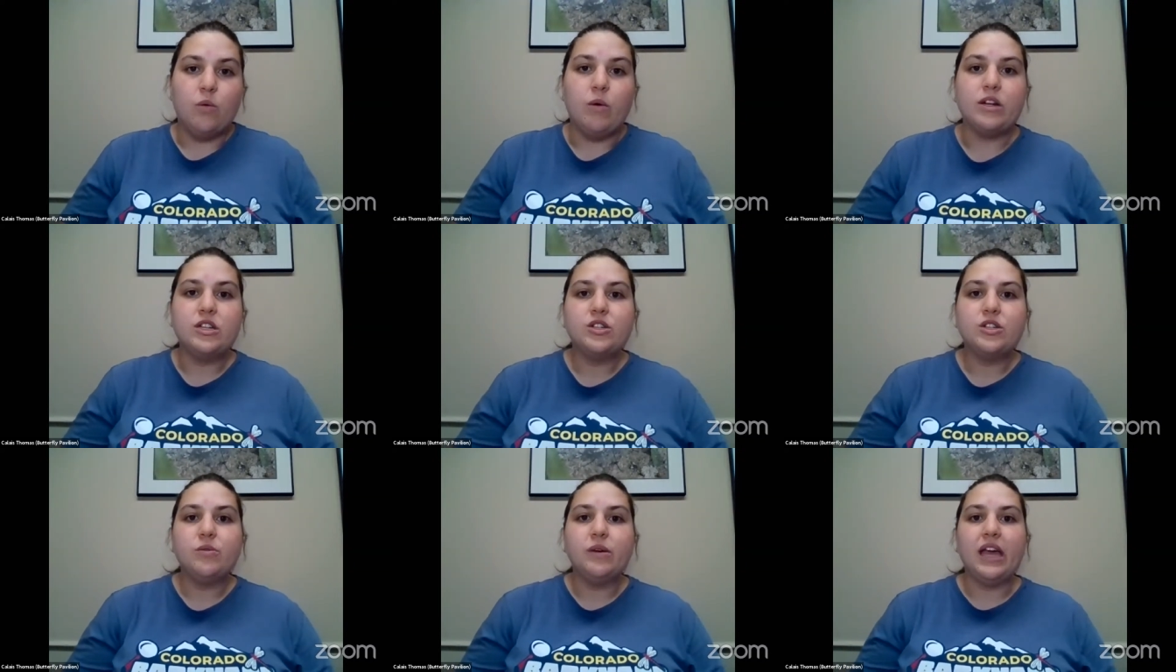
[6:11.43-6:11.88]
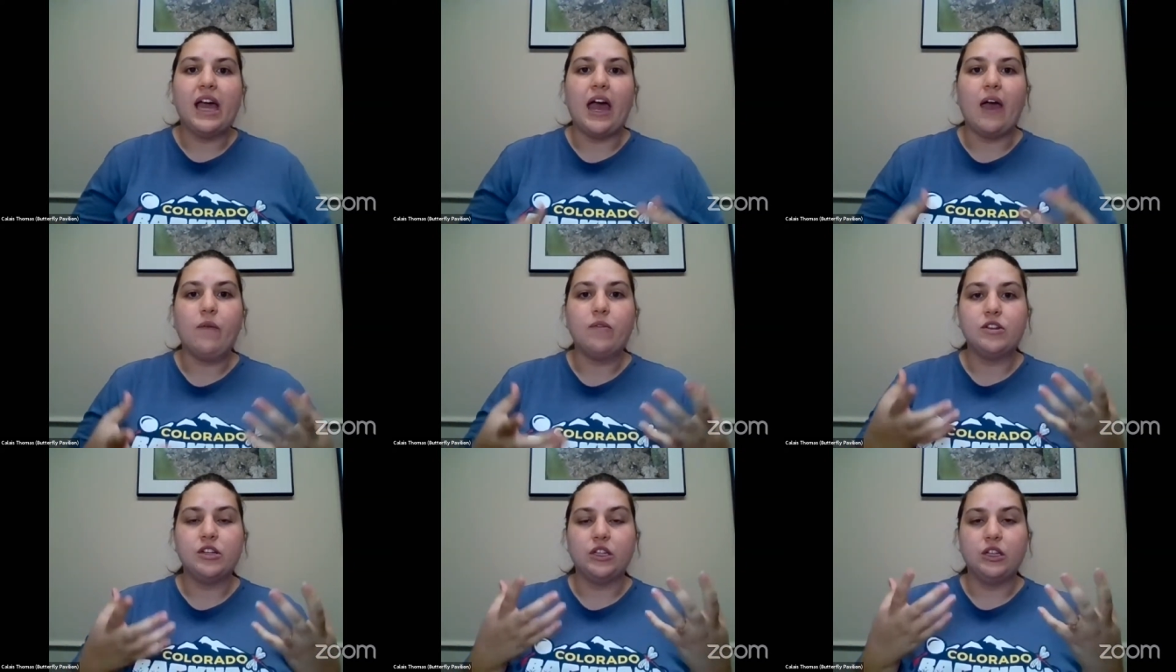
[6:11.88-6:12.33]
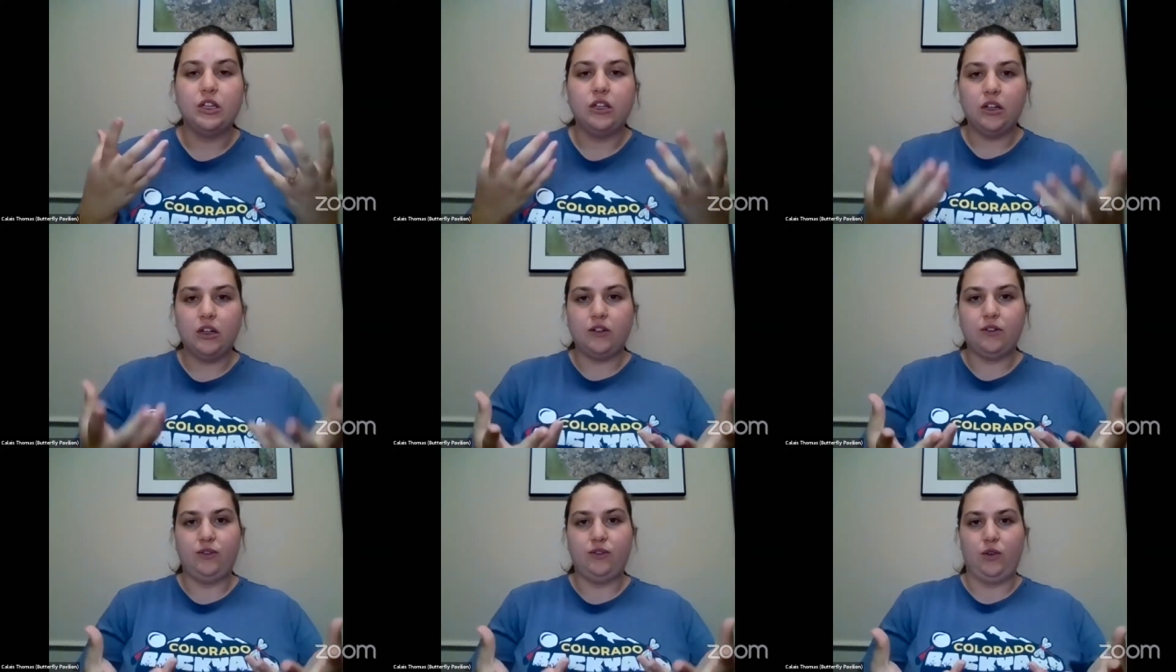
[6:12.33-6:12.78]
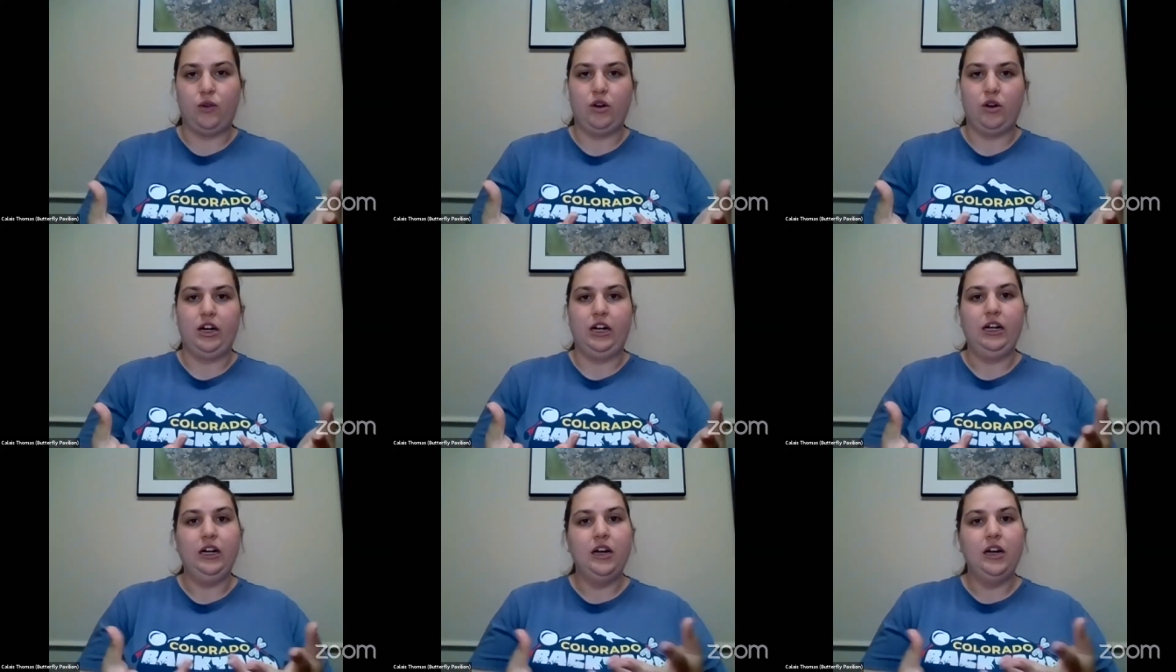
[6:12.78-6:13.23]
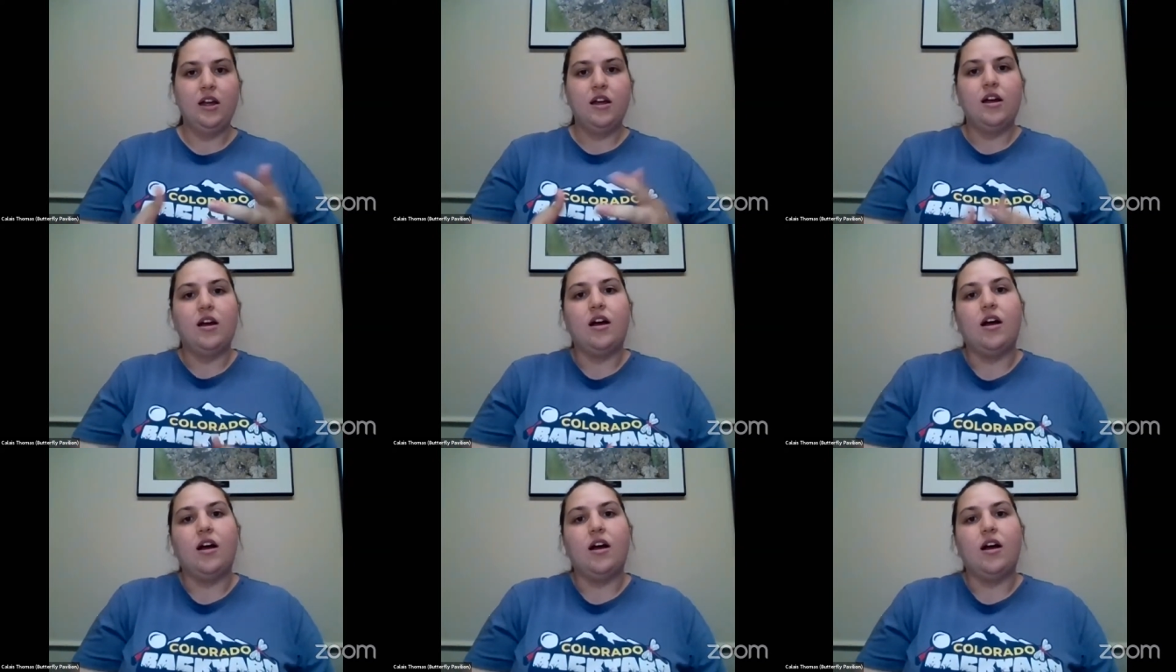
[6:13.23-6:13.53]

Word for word: What do we have to look for